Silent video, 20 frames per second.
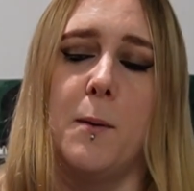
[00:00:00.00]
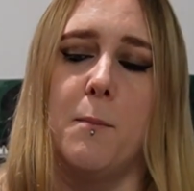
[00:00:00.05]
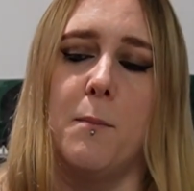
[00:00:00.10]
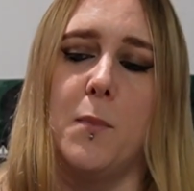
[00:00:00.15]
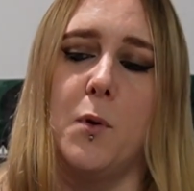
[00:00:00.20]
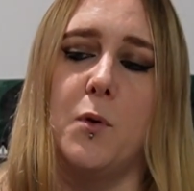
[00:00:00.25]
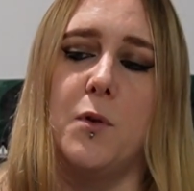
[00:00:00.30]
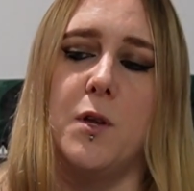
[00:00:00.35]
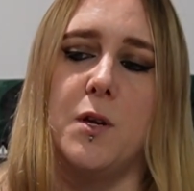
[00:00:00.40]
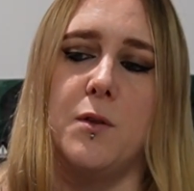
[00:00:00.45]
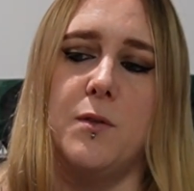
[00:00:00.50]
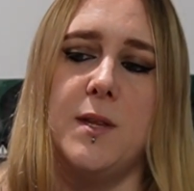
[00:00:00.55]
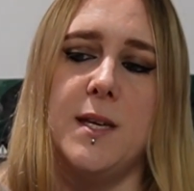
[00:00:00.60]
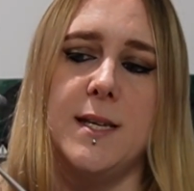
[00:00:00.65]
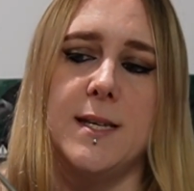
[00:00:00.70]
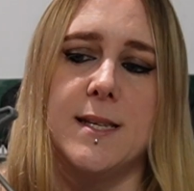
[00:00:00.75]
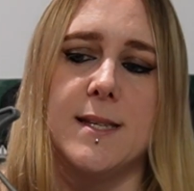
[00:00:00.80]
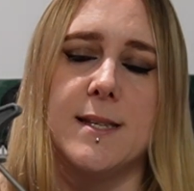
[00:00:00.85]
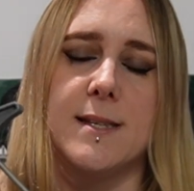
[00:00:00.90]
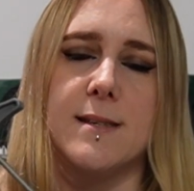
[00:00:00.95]
Although
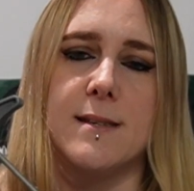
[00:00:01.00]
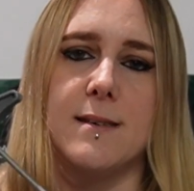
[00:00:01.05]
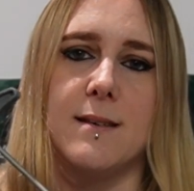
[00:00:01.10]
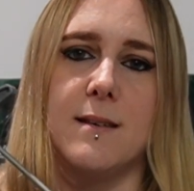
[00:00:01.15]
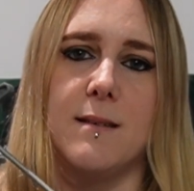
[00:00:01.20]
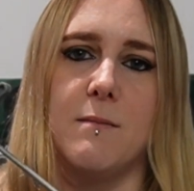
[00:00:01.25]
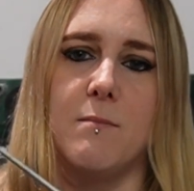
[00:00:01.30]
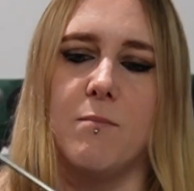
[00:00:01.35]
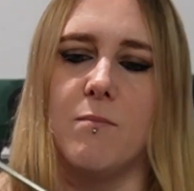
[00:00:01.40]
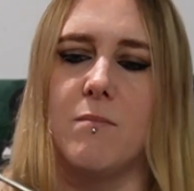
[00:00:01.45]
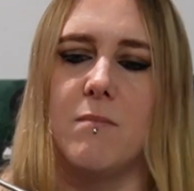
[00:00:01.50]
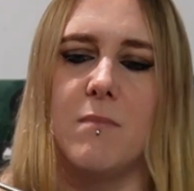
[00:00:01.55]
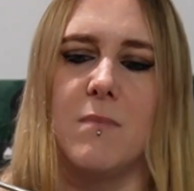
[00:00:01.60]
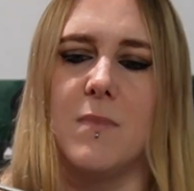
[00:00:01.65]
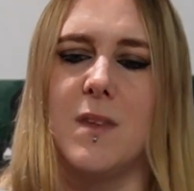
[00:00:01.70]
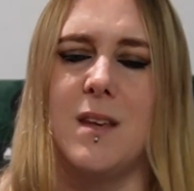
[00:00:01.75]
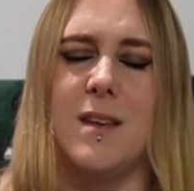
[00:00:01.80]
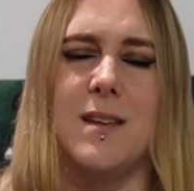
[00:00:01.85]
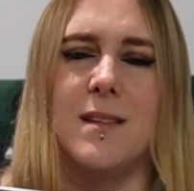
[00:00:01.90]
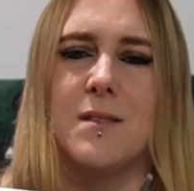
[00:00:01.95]
this
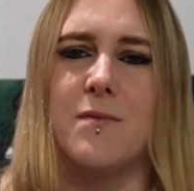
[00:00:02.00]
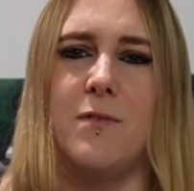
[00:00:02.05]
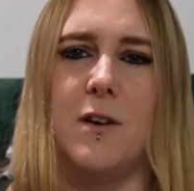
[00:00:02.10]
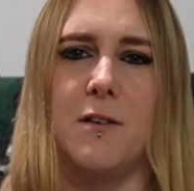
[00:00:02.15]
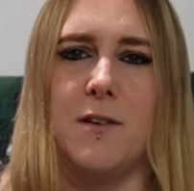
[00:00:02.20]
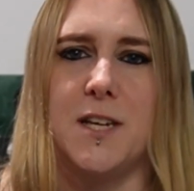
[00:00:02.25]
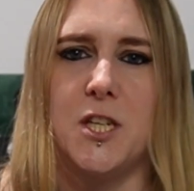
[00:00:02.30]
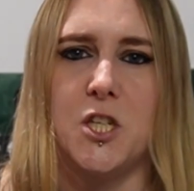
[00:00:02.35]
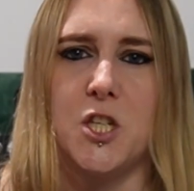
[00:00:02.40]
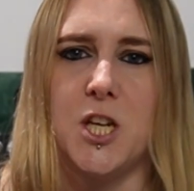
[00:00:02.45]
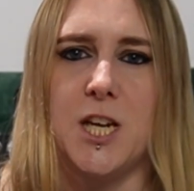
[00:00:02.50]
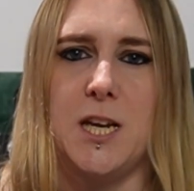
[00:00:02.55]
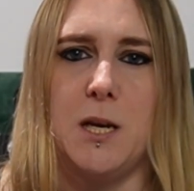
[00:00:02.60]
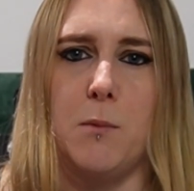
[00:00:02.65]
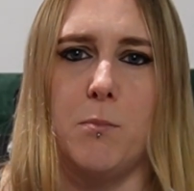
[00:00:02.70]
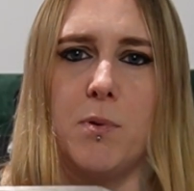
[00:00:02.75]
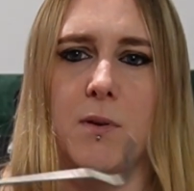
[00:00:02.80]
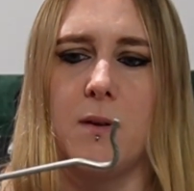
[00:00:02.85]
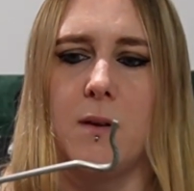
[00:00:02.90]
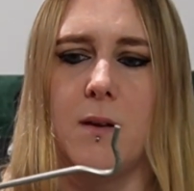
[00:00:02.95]
is very
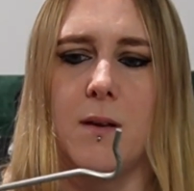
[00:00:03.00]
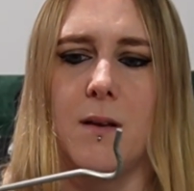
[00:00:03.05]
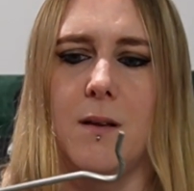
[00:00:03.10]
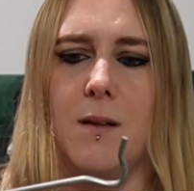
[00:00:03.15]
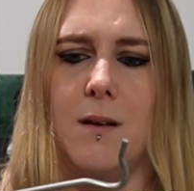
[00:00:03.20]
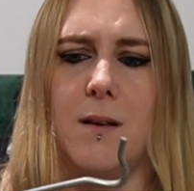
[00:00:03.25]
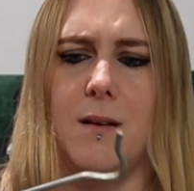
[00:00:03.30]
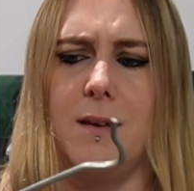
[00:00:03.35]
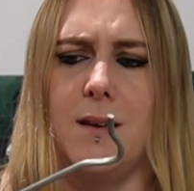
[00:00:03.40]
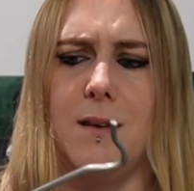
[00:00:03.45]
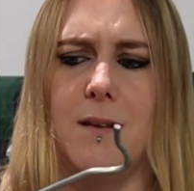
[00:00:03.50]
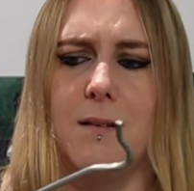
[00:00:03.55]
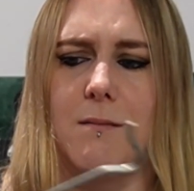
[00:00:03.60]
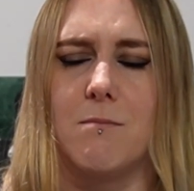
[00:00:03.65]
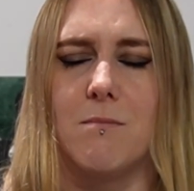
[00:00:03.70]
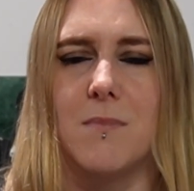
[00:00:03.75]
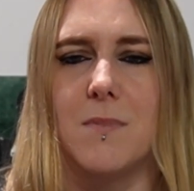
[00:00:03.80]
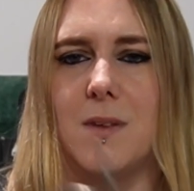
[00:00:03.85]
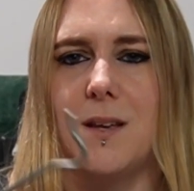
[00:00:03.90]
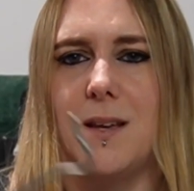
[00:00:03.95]
cheap, like
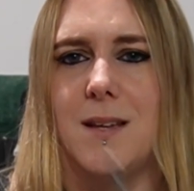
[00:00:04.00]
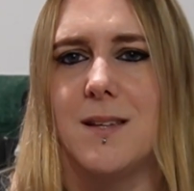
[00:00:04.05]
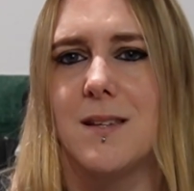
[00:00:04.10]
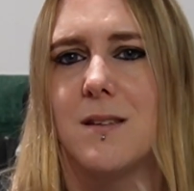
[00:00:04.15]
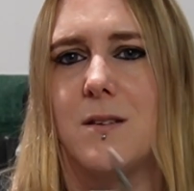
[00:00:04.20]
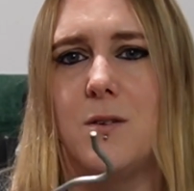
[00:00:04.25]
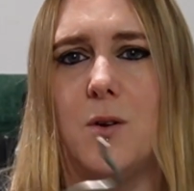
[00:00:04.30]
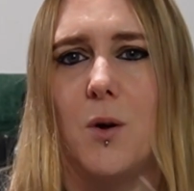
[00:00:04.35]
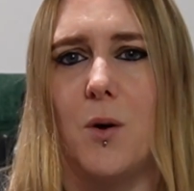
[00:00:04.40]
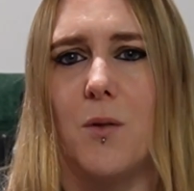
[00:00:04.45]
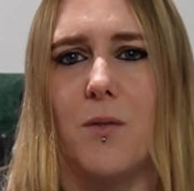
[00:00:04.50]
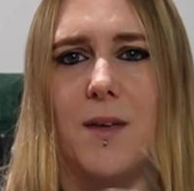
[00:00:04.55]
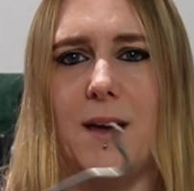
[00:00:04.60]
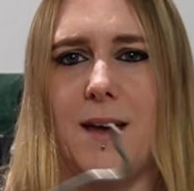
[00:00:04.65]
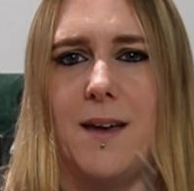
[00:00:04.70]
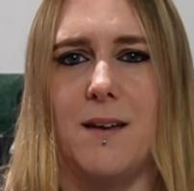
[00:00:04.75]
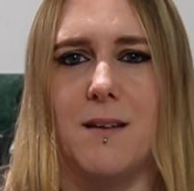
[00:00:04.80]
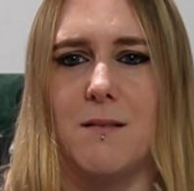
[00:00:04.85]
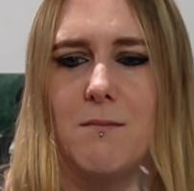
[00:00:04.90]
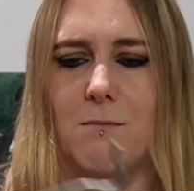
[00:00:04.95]
it's not
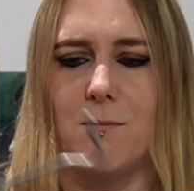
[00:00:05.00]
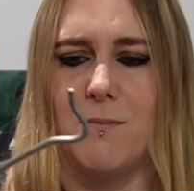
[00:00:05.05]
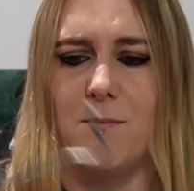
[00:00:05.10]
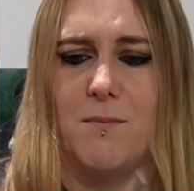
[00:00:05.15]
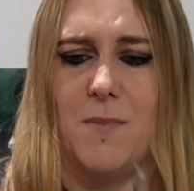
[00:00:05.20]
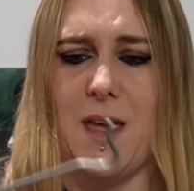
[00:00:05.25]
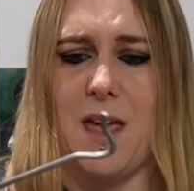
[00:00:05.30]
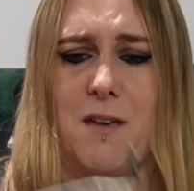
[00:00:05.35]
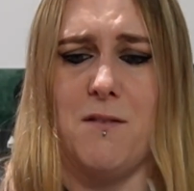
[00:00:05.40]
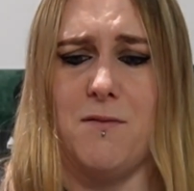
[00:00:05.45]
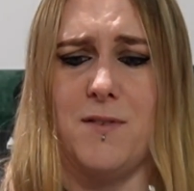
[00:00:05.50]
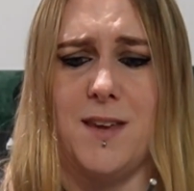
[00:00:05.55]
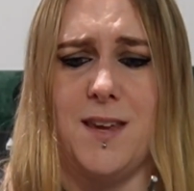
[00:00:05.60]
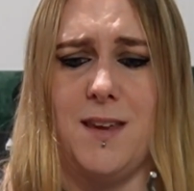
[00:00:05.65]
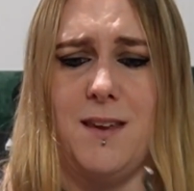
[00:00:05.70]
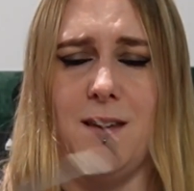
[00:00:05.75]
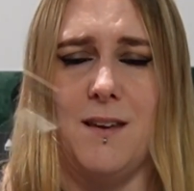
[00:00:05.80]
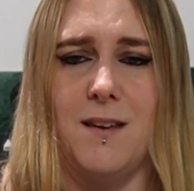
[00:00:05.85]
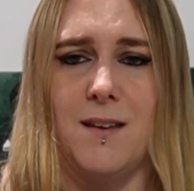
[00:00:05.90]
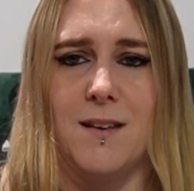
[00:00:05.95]
that
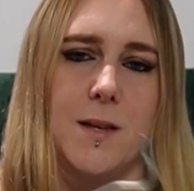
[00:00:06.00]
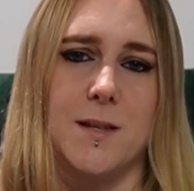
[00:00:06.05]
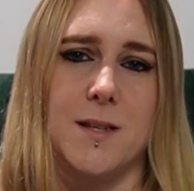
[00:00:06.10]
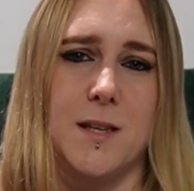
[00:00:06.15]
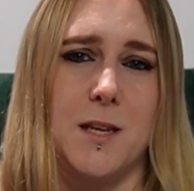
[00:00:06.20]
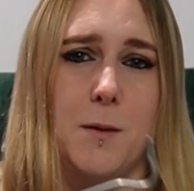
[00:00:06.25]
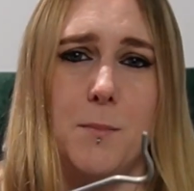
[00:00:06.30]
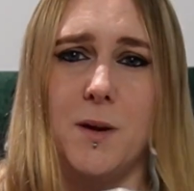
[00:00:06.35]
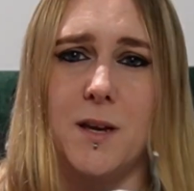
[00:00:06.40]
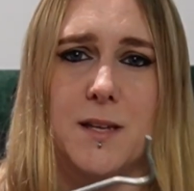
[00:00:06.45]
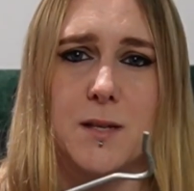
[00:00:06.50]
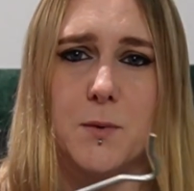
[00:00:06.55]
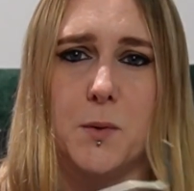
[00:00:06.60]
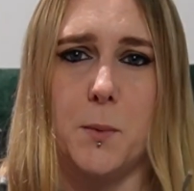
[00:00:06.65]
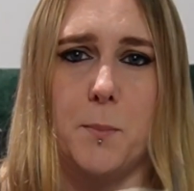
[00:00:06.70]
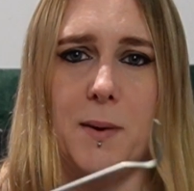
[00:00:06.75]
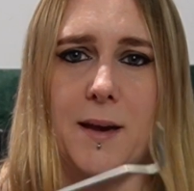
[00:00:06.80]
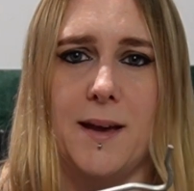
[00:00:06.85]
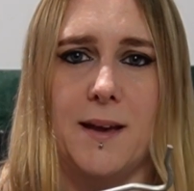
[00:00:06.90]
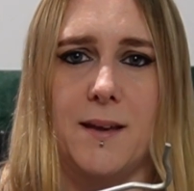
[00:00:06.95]
heavy, so you might as well
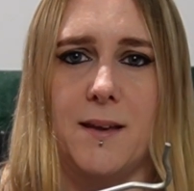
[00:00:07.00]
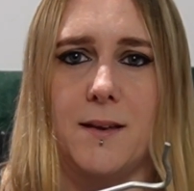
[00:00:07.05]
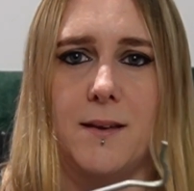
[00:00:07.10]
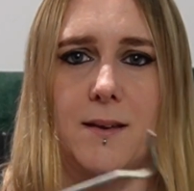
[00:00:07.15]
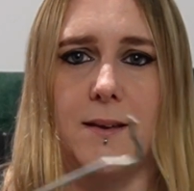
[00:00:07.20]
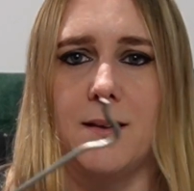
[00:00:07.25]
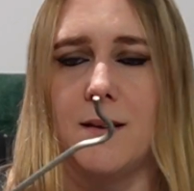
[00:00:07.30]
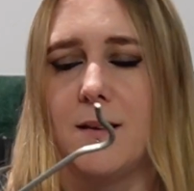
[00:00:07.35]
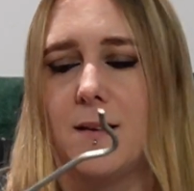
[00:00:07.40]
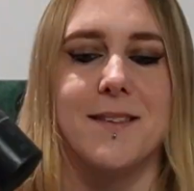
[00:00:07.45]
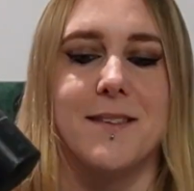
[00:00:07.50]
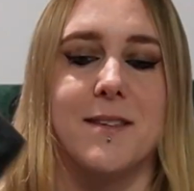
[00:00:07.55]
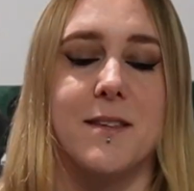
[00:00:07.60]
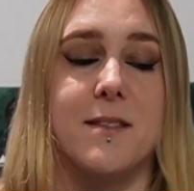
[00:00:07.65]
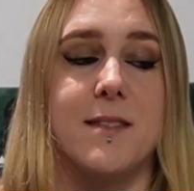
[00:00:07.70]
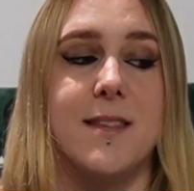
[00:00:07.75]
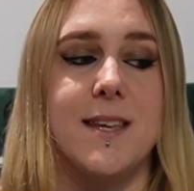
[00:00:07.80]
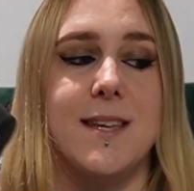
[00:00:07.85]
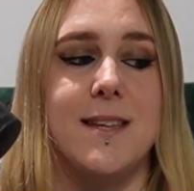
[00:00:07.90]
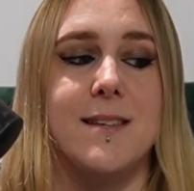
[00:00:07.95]
pack it. So
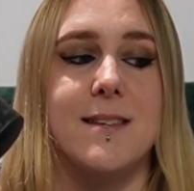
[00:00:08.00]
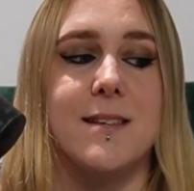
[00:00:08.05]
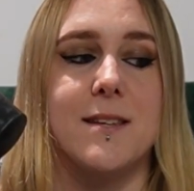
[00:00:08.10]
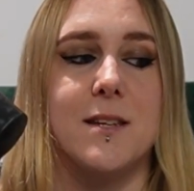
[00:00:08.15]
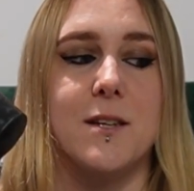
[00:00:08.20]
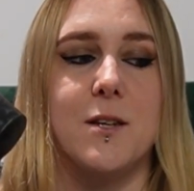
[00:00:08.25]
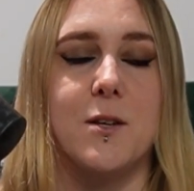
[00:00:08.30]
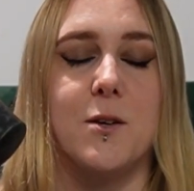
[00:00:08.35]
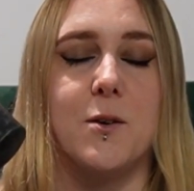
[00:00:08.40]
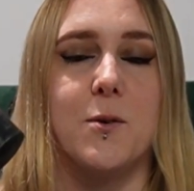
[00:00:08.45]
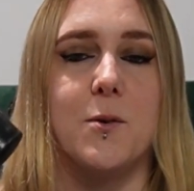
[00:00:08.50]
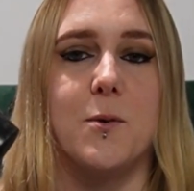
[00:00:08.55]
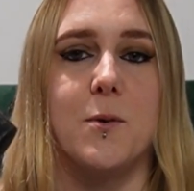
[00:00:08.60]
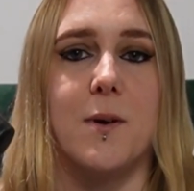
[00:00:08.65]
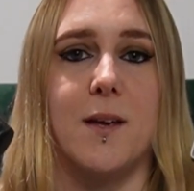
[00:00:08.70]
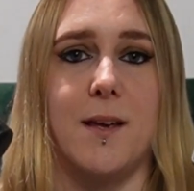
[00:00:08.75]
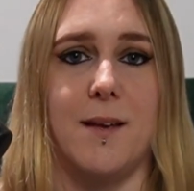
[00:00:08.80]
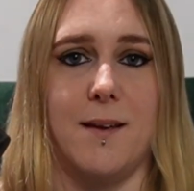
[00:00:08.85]
these two